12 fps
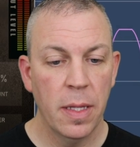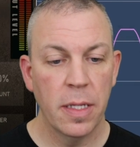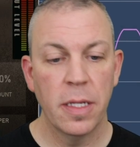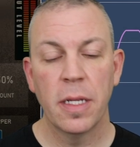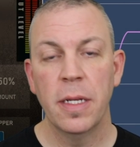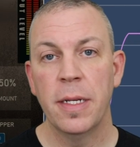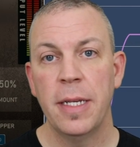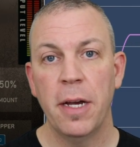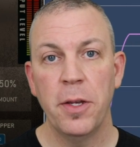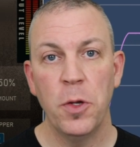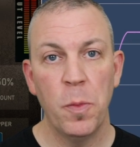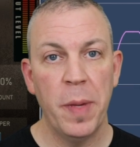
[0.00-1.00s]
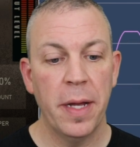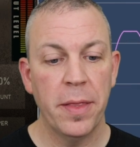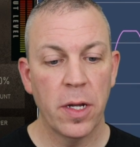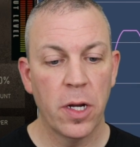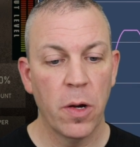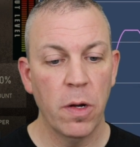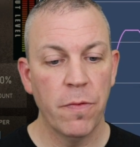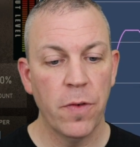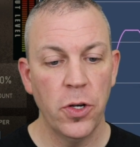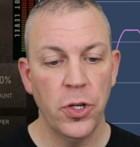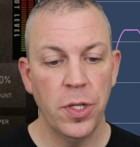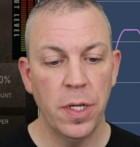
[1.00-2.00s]
This is going to tell you about the current
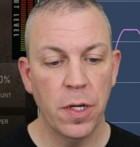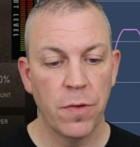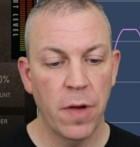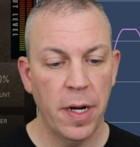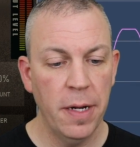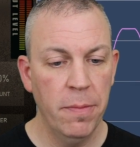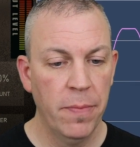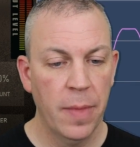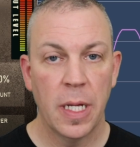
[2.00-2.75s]
version that you're running.